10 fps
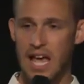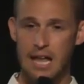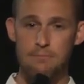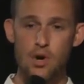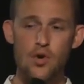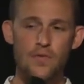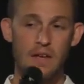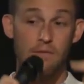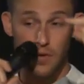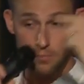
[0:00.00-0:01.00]
and
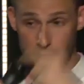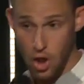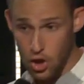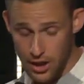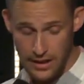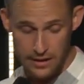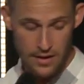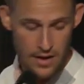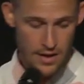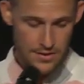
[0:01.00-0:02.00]
moving from
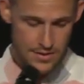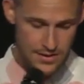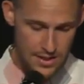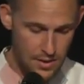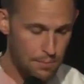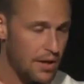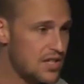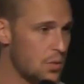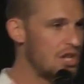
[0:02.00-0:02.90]
learning to, to, a place